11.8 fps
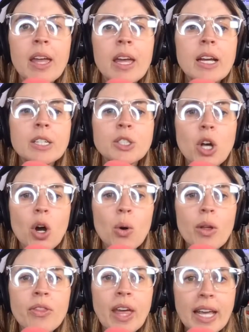so
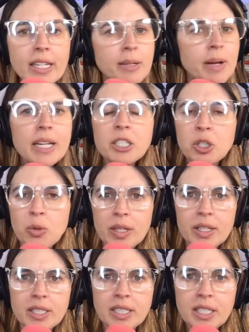they end up kind of doing
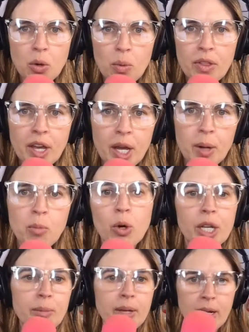this deal with him where
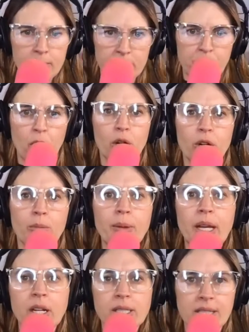he becomes a partner
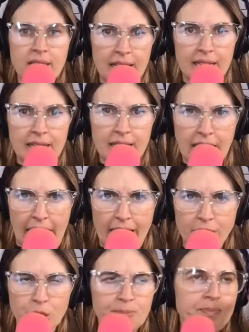because they need
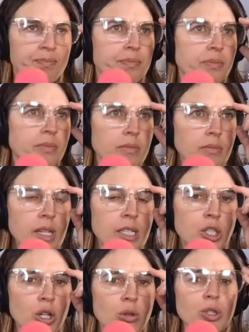cash.
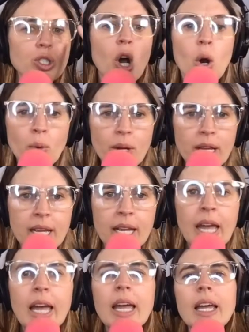So Tony
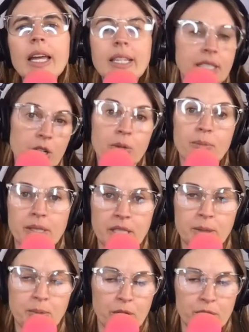is a good
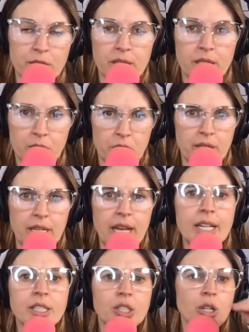business person, clearly,
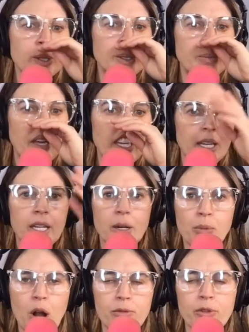and starts making it a
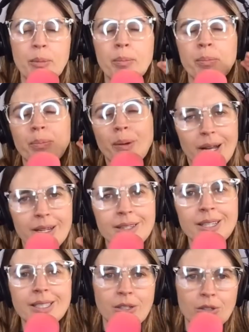profit. But
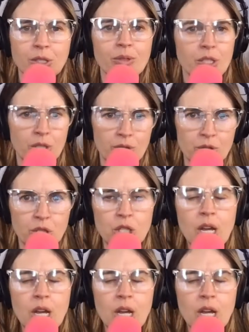he's also a douche